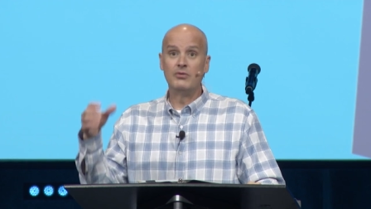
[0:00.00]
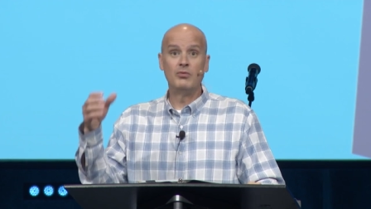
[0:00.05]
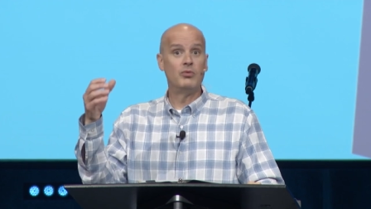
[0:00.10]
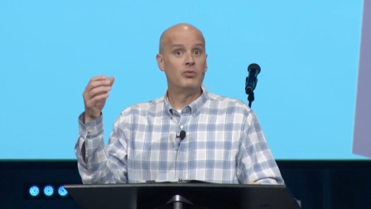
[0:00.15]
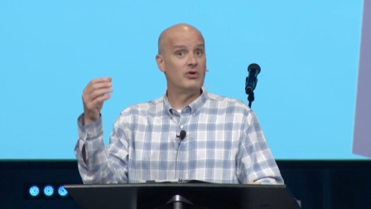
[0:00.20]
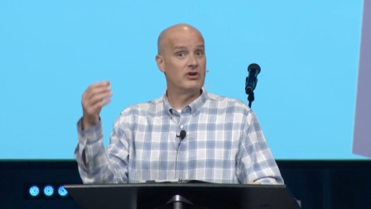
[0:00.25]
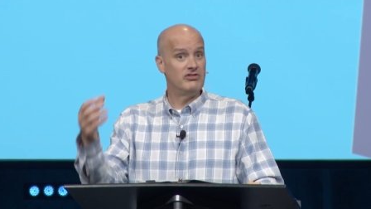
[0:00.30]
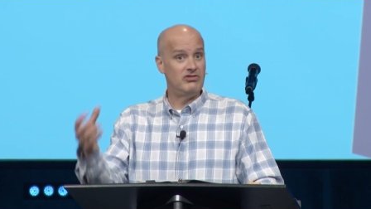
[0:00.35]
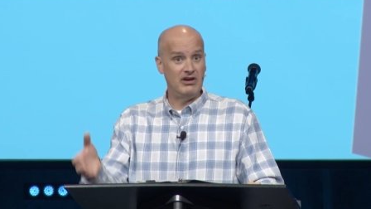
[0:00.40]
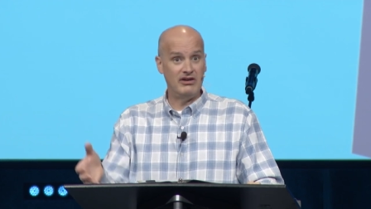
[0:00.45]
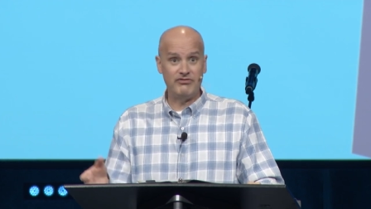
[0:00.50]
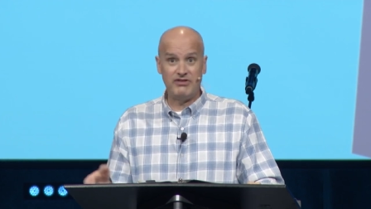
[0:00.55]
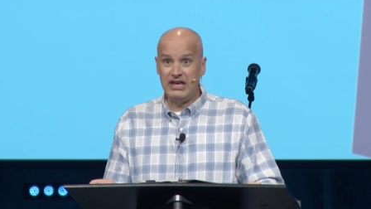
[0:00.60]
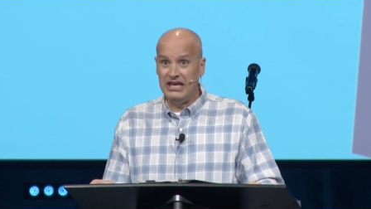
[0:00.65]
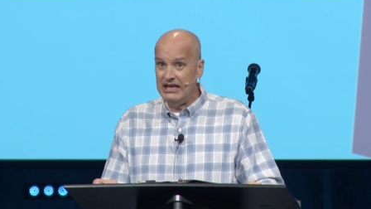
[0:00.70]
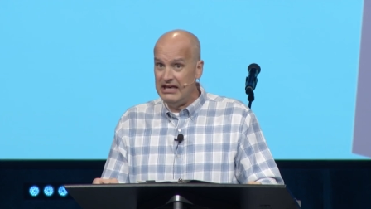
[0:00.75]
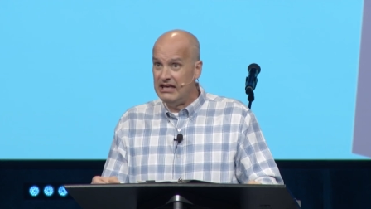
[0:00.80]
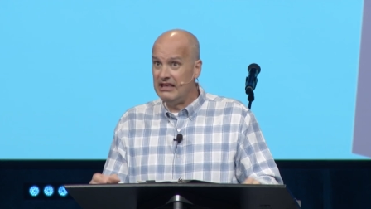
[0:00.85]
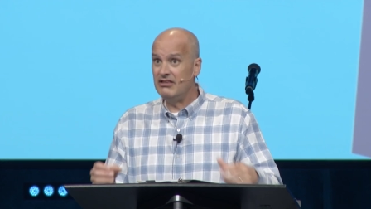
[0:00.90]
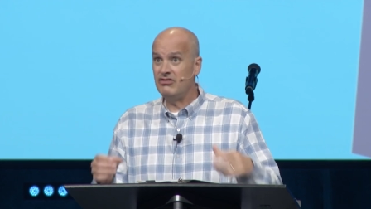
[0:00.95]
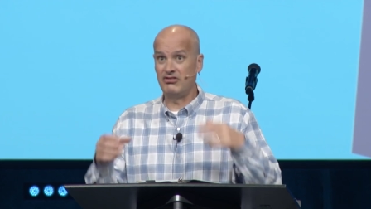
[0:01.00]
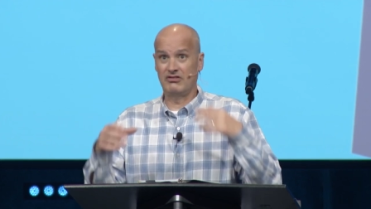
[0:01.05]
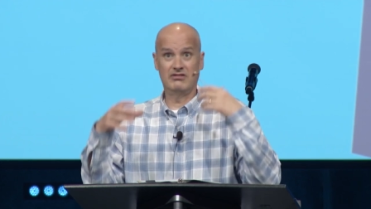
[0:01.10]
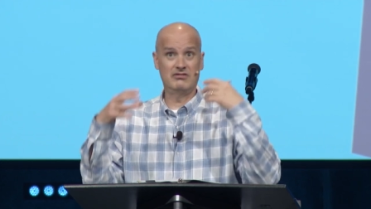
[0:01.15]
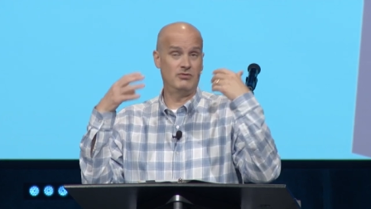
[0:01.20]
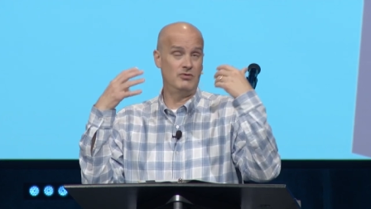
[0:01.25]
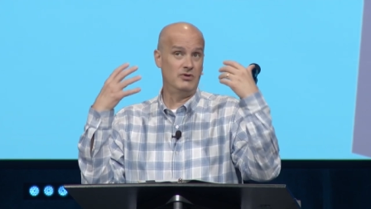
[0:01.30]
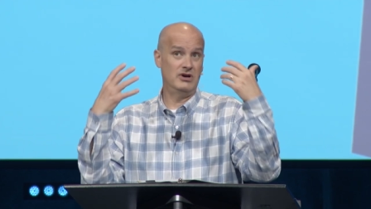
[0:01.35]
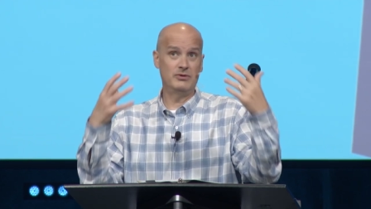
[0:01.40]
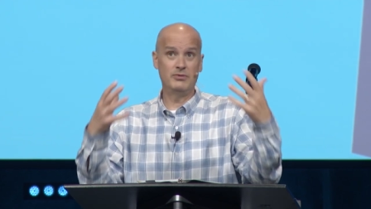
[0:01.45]
Once you have kids,
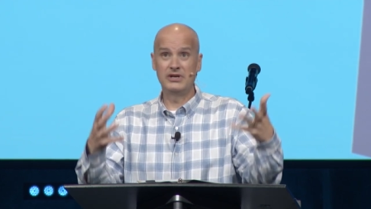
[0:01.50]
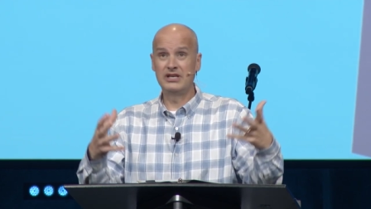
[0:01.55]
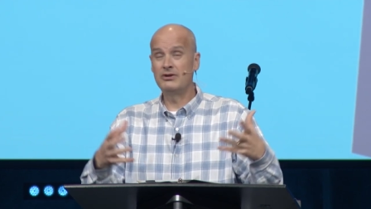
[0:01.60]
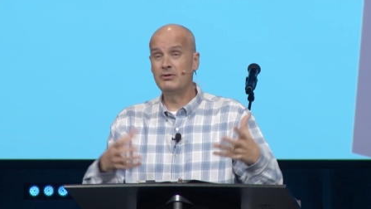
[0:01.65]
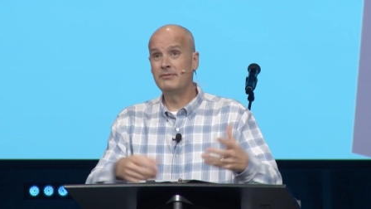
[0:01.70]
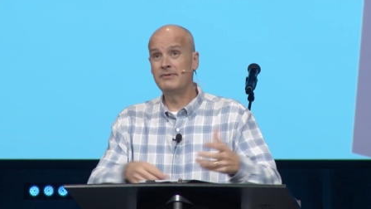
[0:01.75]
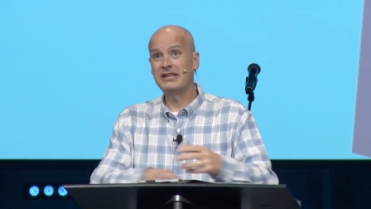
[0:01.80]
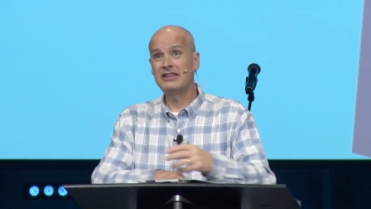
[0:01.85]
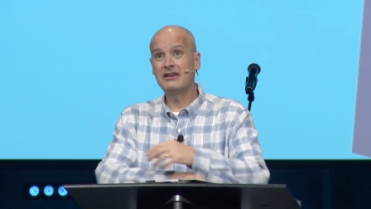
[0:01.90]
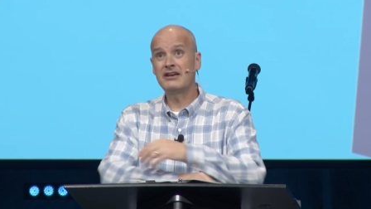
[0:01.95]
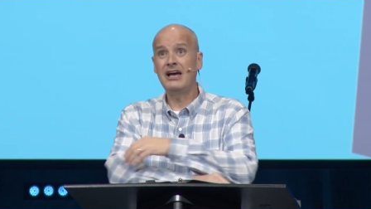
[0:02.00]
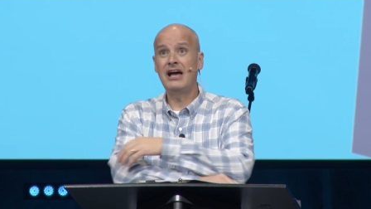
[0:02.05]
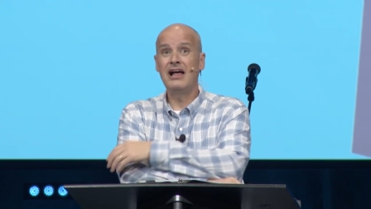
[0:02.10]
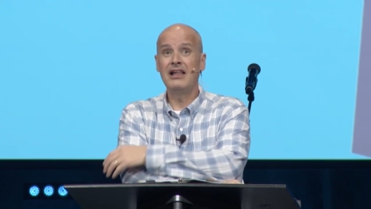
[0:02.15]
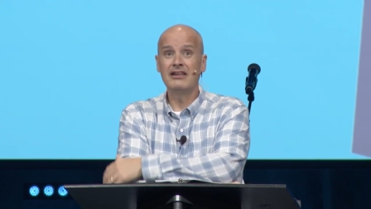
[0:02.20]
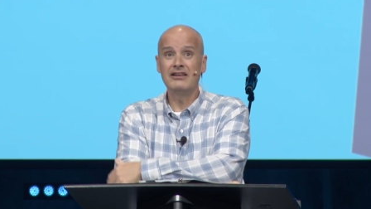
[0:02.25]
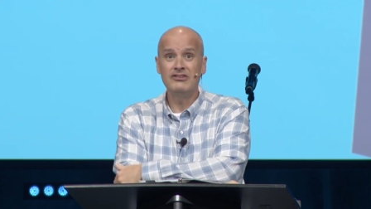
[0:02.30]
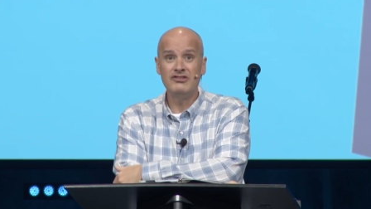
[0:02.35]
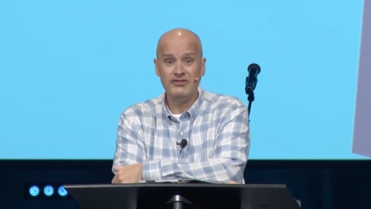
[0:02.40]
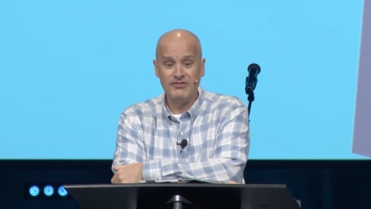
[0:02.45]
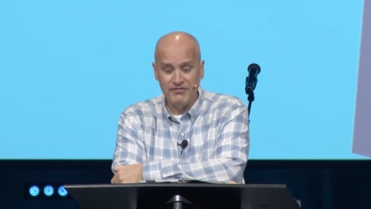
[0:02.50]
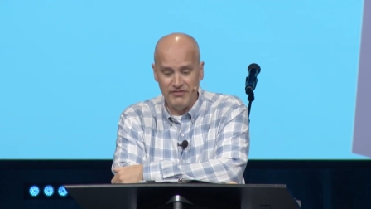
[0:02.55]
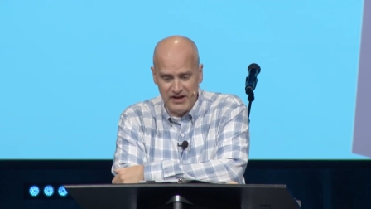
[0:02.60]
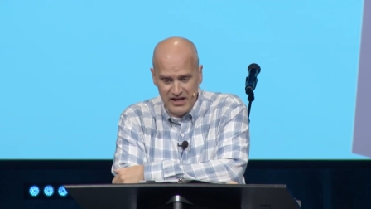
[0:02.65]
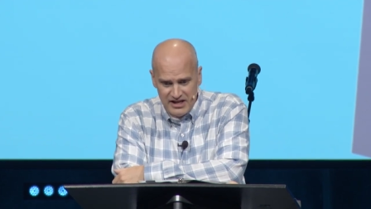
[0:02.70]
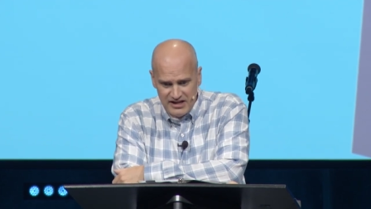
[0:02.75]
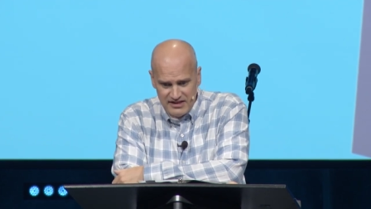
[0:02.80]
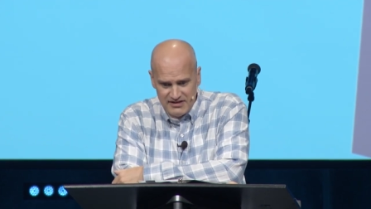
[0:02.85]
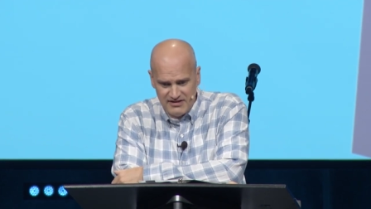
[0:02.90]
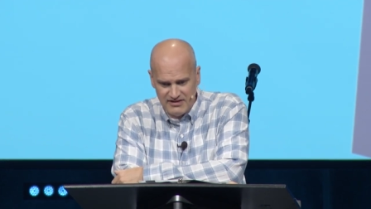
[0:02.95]
what do I do about the college
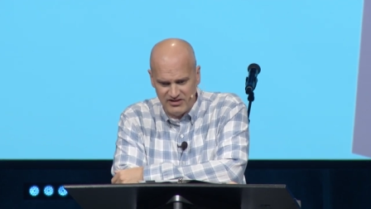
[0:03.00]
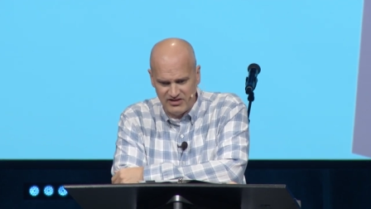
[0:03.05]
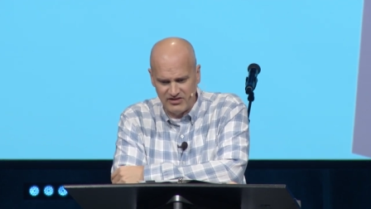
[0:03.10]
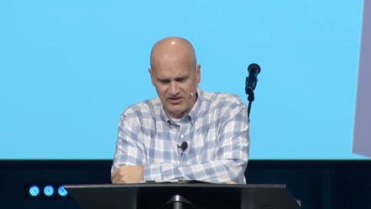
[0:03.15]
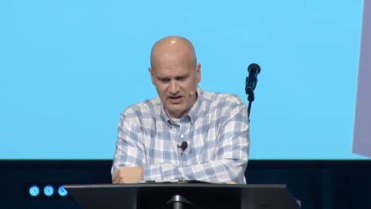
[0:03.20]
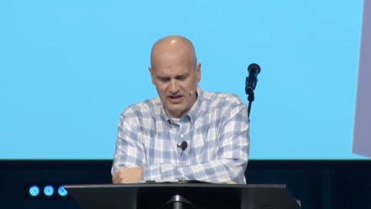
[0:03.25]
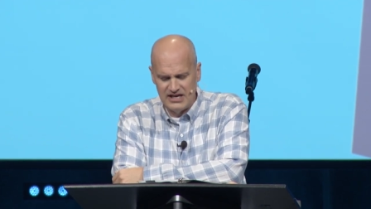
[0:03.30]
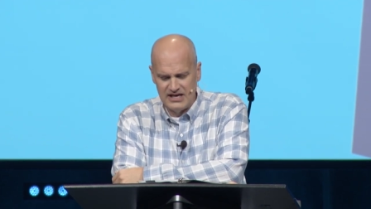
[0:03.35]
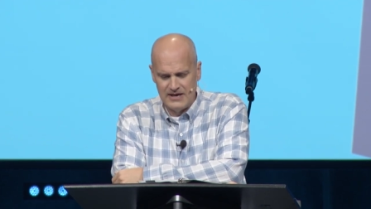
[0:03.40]
funds?